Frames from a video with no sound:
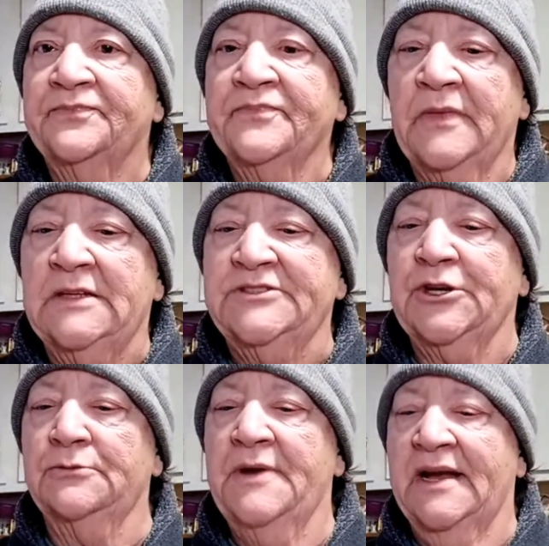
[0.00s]
Hi.
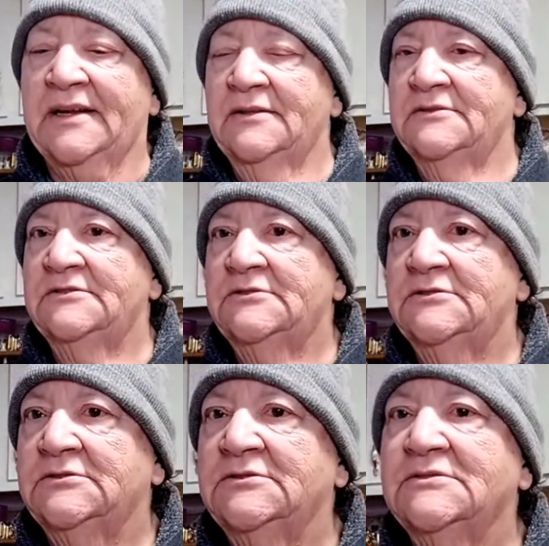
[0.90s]
So next,
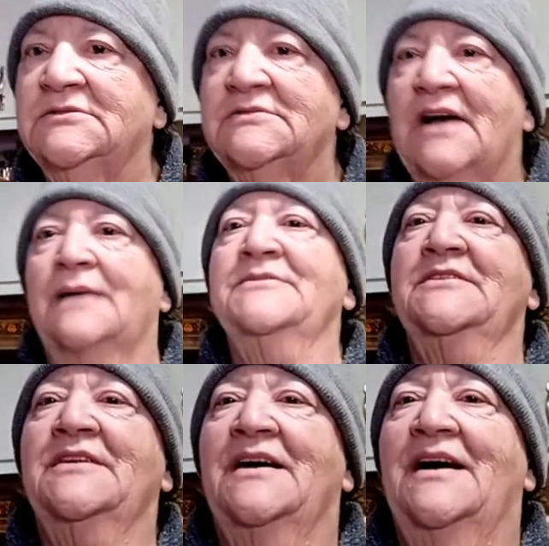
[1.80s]

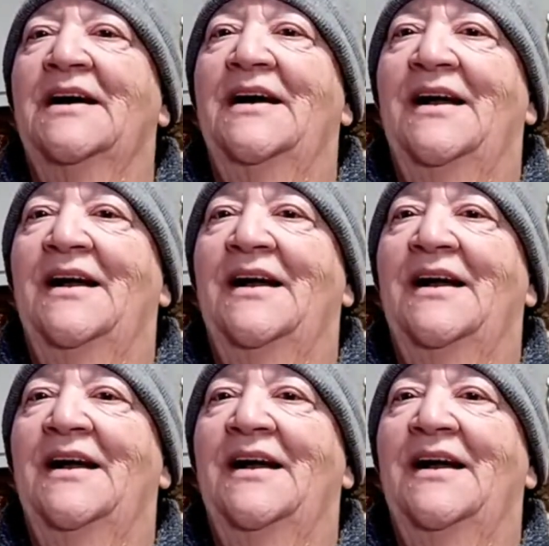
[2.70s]
nothing.